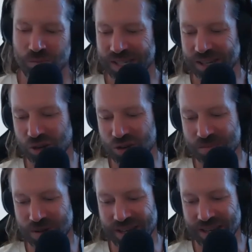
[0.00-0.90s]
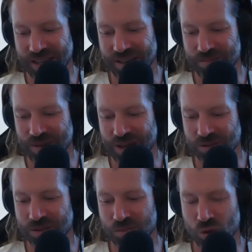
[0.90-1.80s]
percent agree. But um,
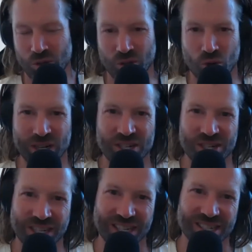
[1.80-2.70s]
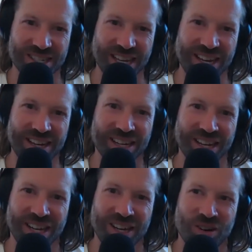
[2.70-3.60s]
how important questioning is, and
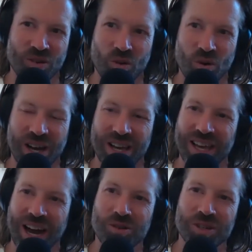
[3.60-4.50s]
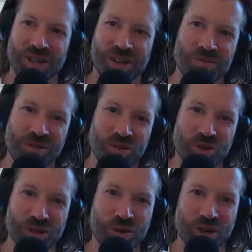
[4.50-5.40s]
I, so before
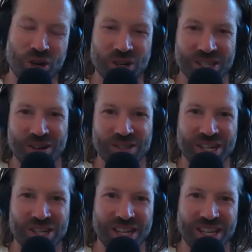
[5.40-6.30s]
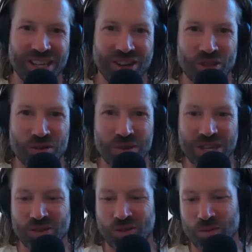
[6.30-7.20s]
this podcast, I was actually on the
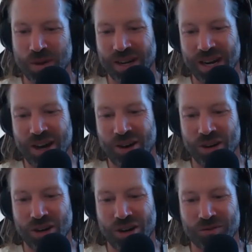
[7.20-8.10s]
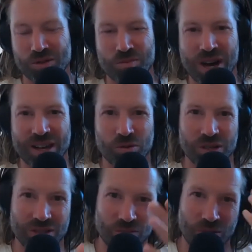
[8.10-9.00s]
beach for about an hour and a half with Maya,
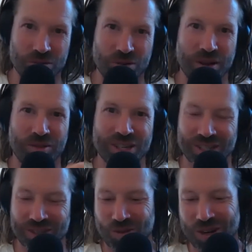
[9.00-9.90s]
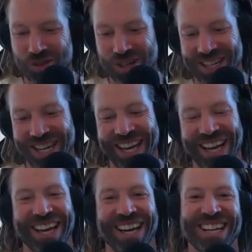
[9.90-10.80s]
which is probably why my face is quite red
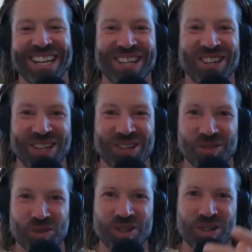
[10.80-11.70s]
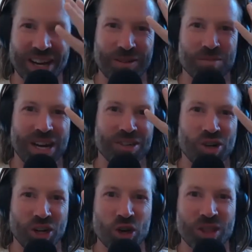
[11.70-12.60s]
because I was always like I'm, i
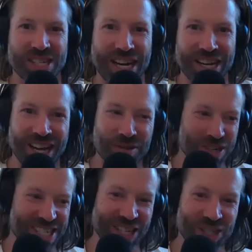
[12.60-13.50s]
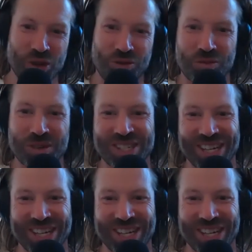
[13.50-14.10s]
try go in the sun and like protect her from it.